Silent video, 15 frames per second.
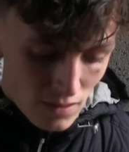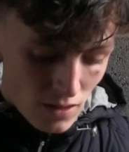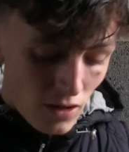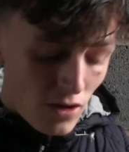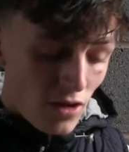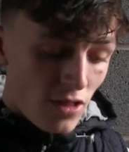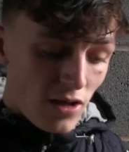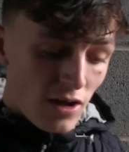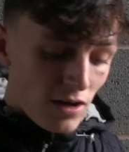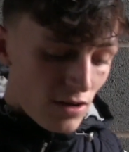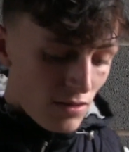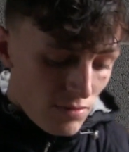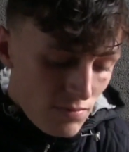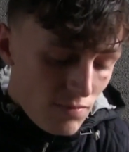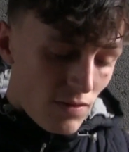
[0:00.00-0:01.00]
Like I
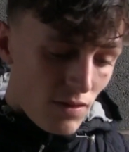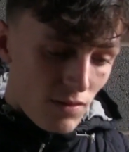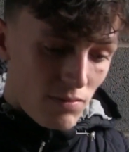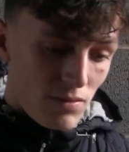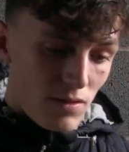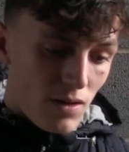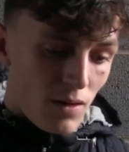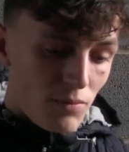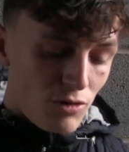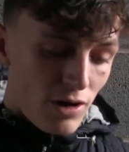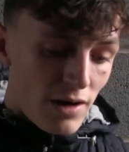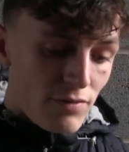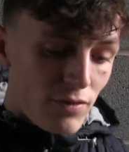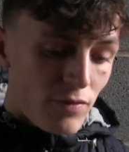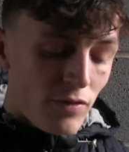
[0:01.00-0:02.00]
said, I'm
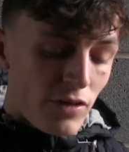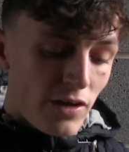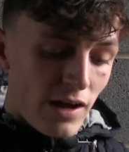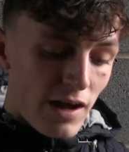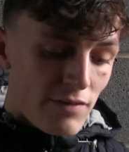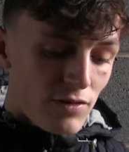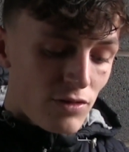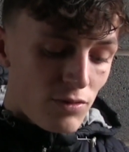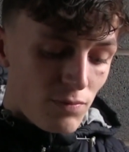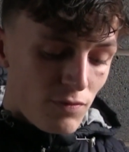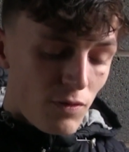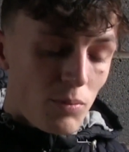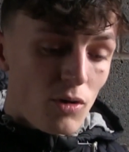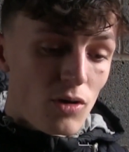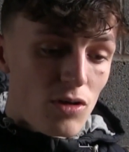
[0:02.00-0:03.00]
grateful for the gaffer
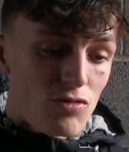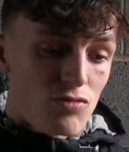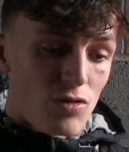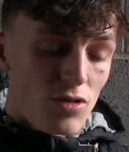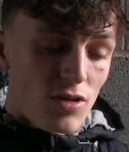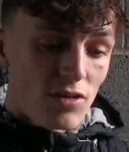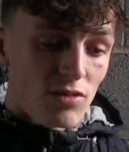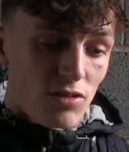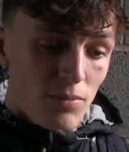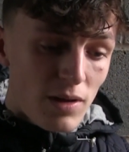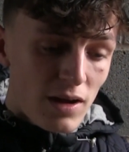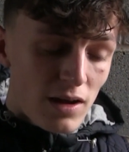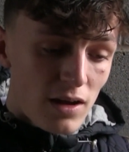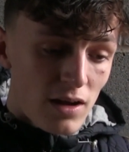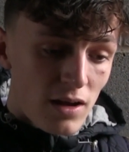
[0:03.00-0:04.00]
for putting his trust into
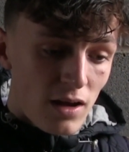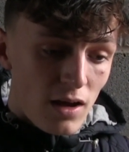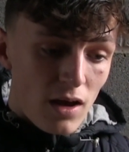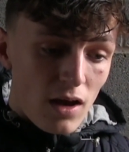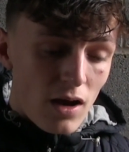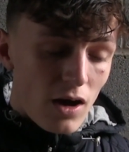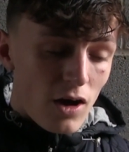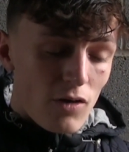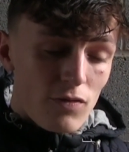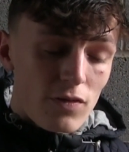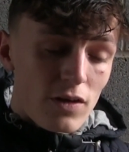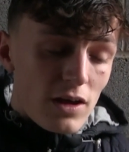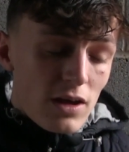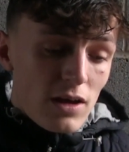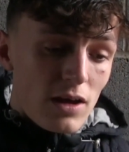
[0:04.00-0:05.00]
me, and
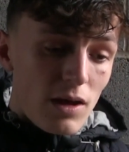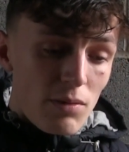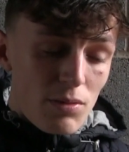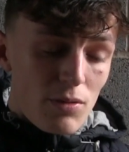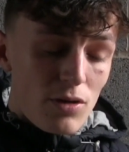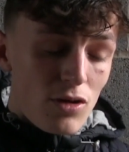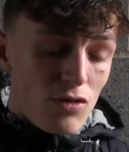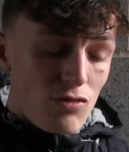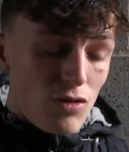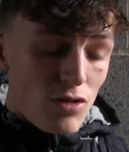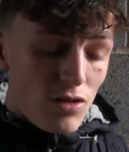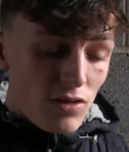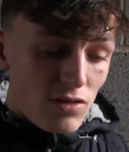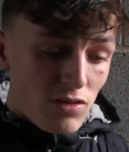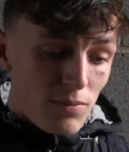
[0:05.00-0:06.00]
hopefully he keeps putting his
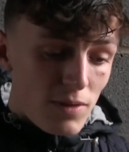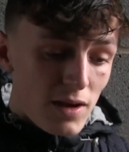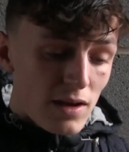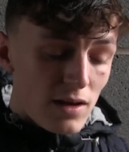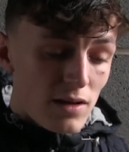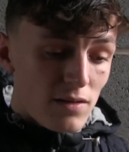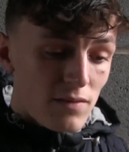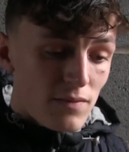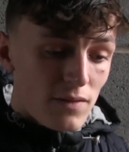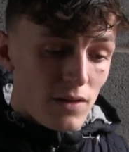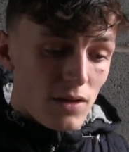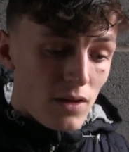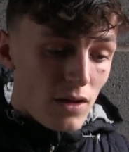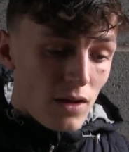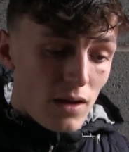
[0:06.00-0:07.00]
trust into me, and
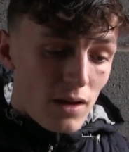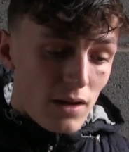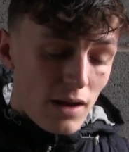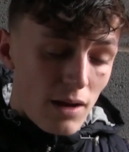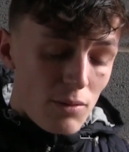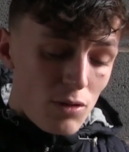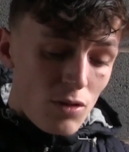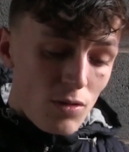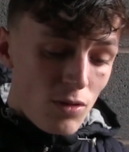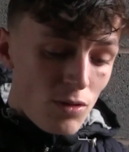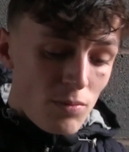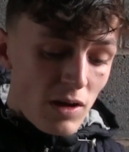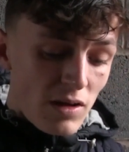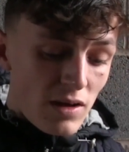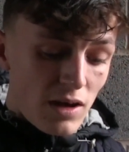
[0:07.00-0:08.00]
now it's just
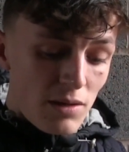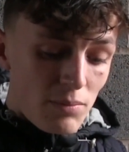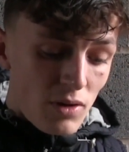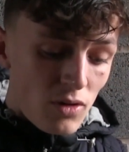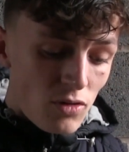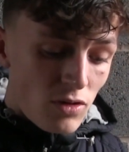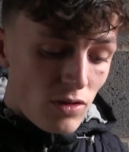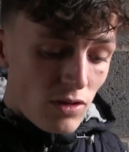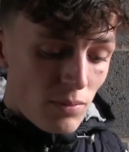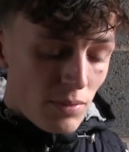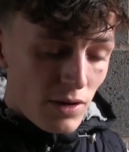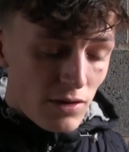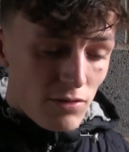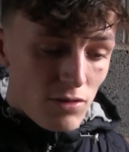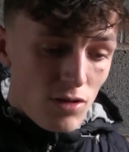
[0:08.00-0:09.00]
about keep building the
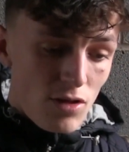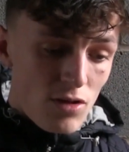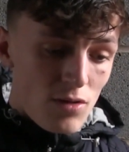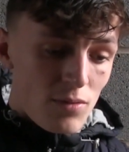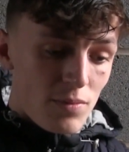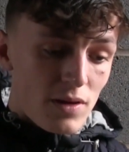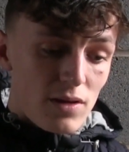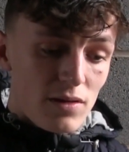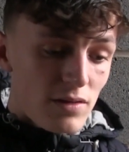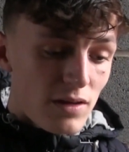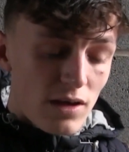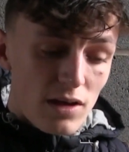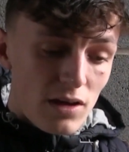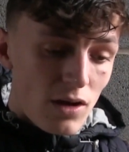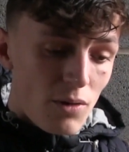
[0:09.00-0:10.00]
appearances up and
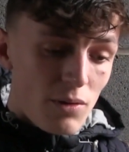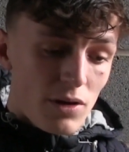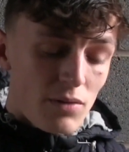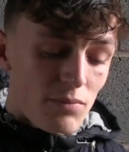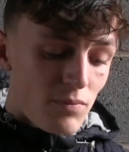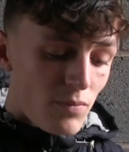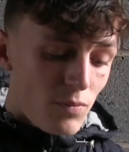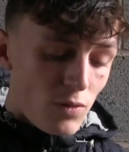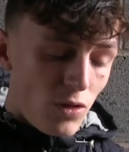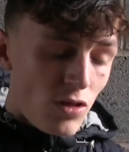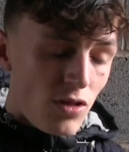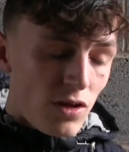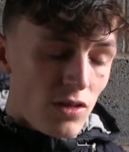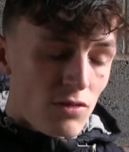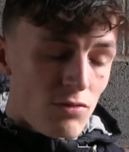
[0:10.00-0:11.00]
keep going, and we
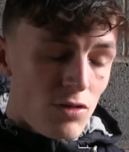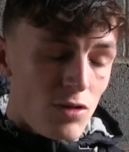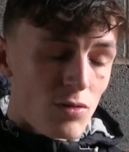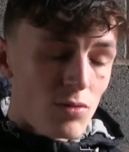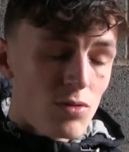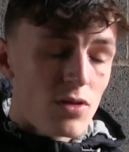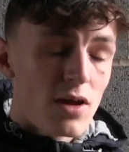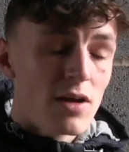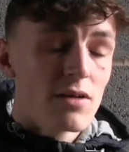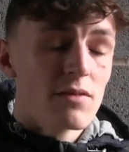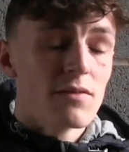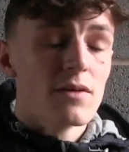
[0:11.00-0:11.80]
just need the results now.